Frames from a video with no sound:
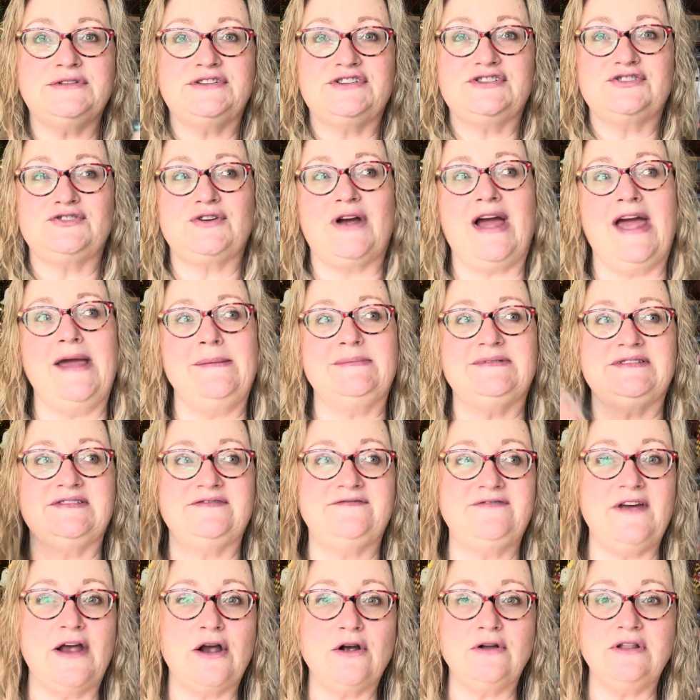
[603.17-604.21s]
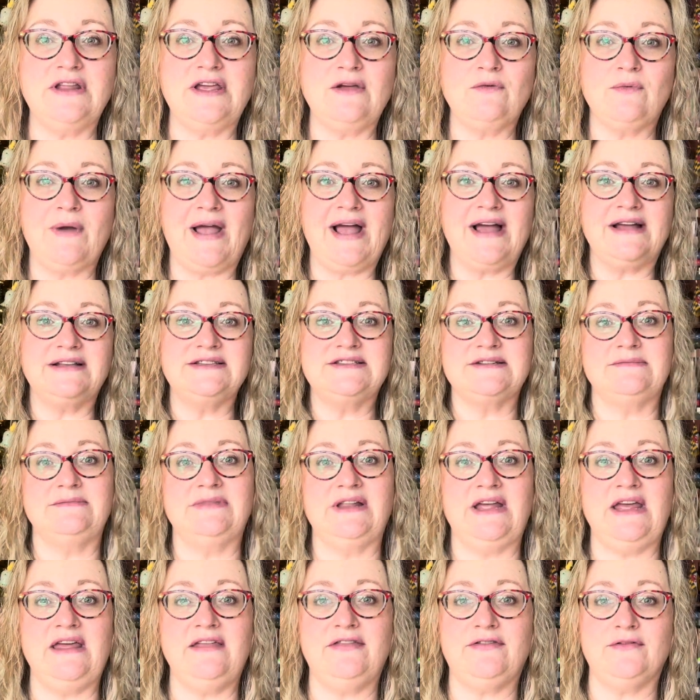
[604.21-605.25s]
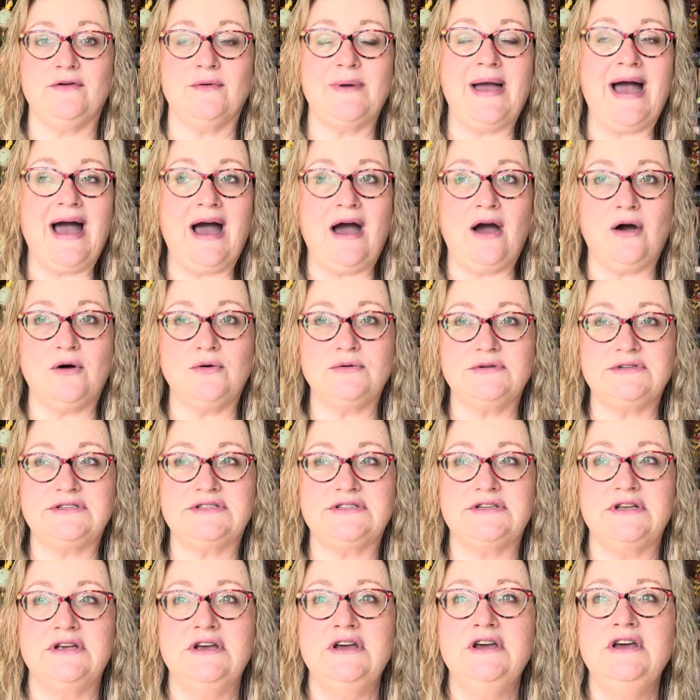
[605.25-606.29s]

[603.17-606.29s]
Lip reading: stripes fairly randomly throughout